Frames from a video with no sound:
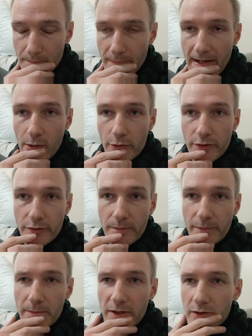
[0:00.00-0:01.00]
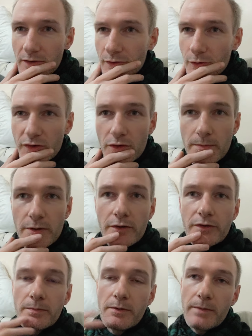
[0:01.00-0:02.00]
power user permissions or super
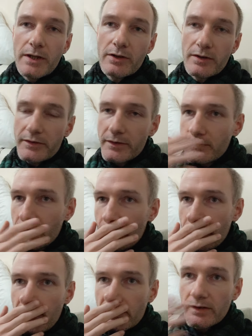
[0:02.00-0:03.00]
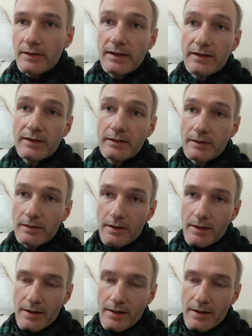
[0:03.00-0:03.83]
user permissions. Okay, so this is...